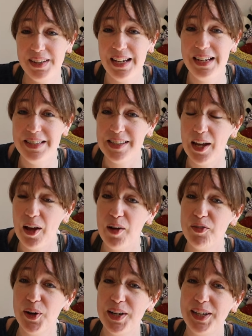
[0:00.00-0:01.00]
These are a
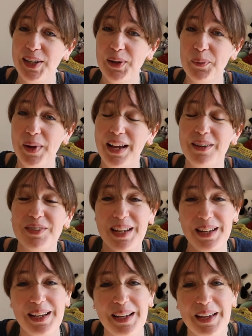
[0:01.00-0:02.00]
very cute way of
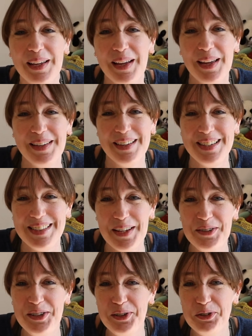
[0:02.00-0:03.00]
getting a nice
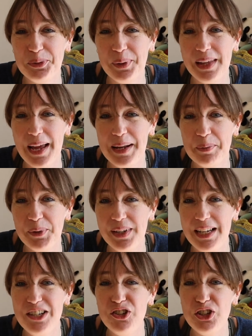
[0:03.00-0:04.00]
unusual animal
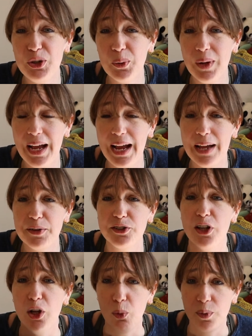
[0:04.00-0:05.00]
into your house
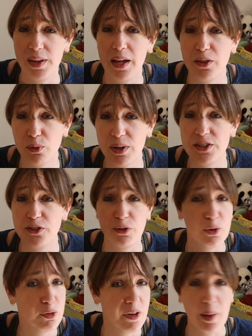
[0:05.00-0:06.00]
without the rest of
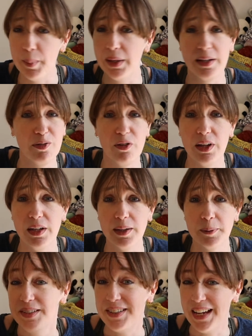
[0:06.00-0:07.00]
your family
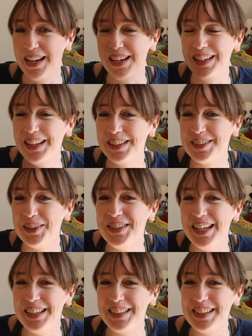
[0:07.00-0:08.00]
fleeing. Staying in
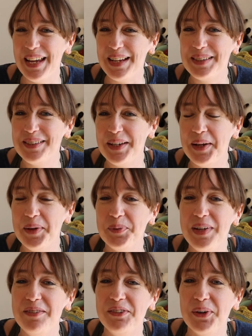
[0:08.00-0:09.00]
exotics next, and
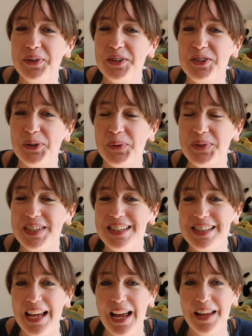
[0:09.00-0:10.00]
we've got the
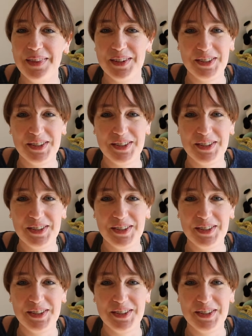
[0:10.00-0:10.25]
tortoise and the